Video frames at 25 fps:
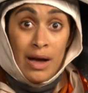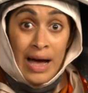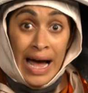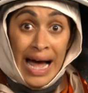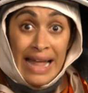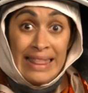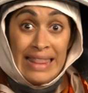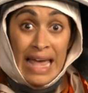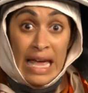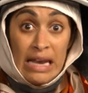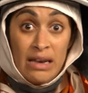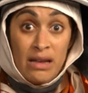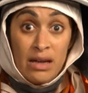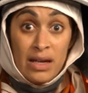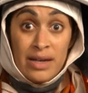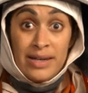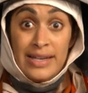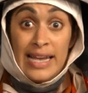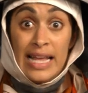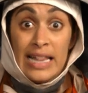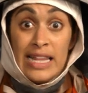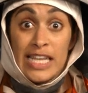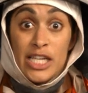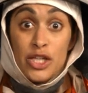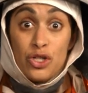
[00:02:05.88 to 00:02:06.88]
and then
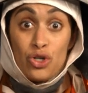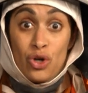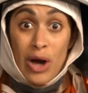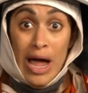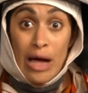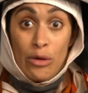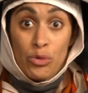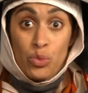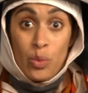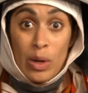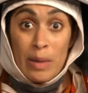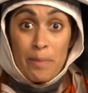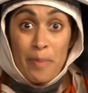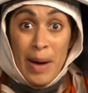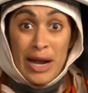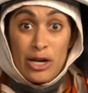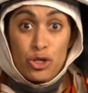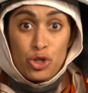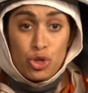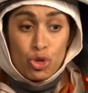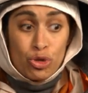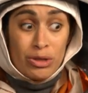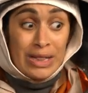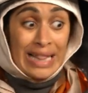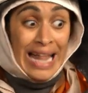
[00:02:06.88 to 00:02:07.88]
nearly drowned when
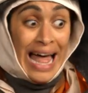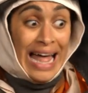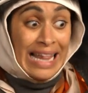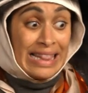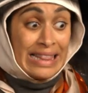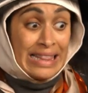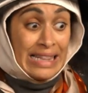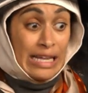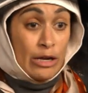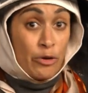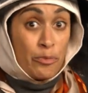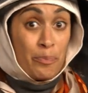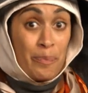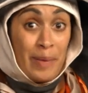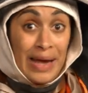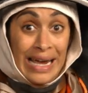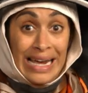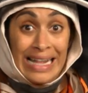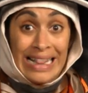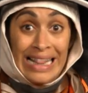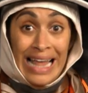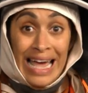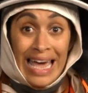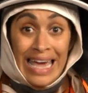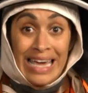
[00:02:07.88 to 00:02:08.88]
parachute land near
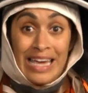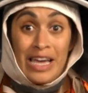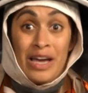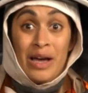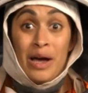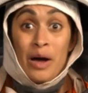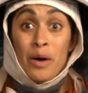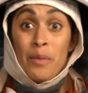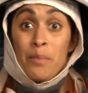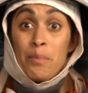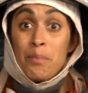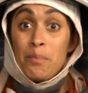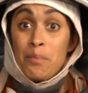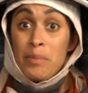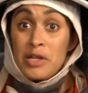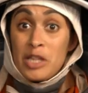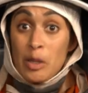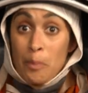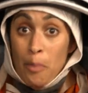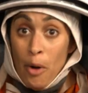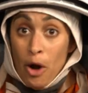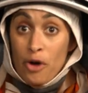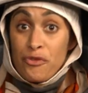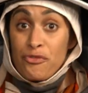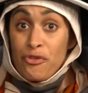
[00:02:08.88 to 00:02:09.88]
big leg. But
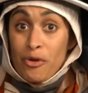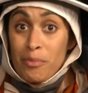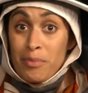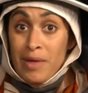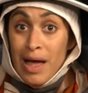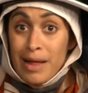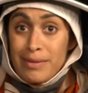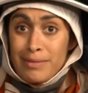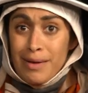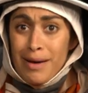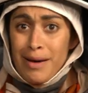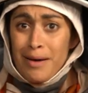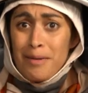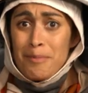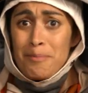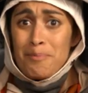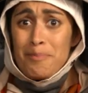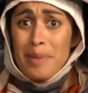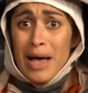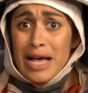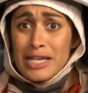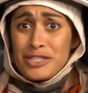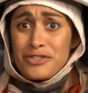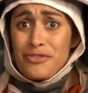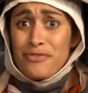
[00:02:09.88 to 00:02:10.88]
apart from that,
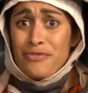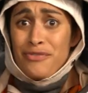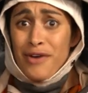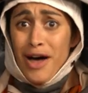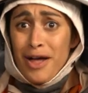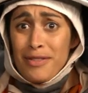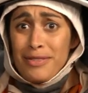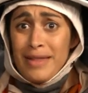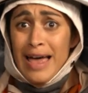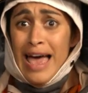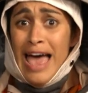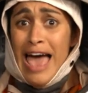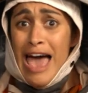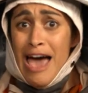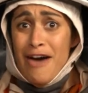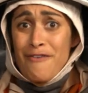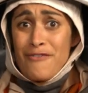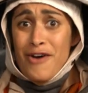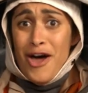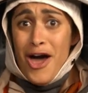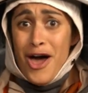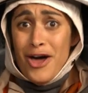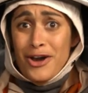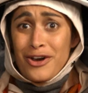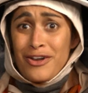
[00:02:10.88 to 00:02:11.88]
best fun
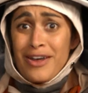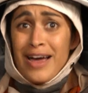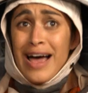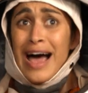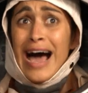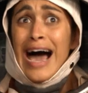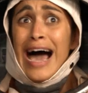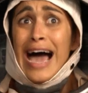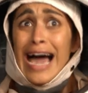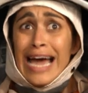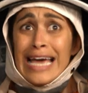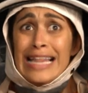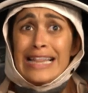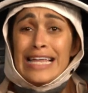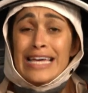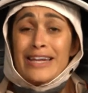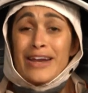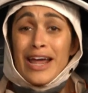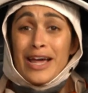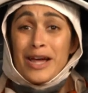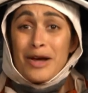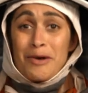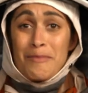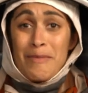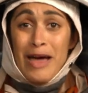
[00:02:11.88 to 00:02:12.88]
ever! Highly
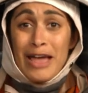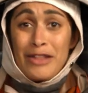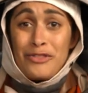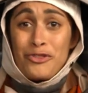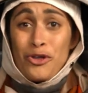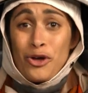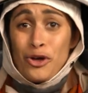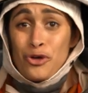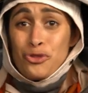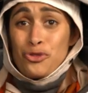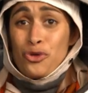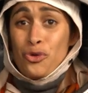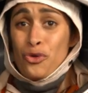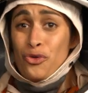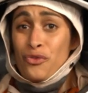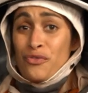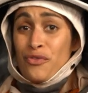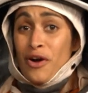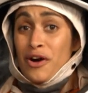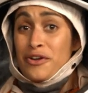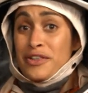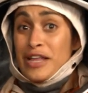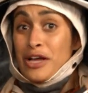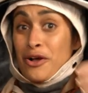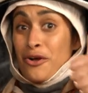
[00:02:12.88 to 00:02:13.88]
recommend. 2
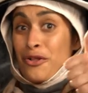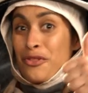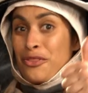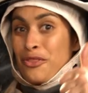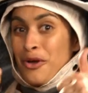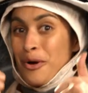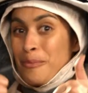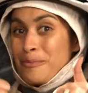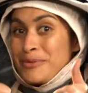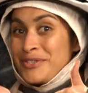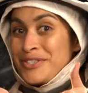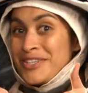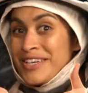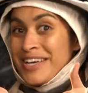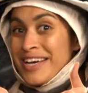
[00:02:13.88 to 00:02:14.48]
vertical thumbs.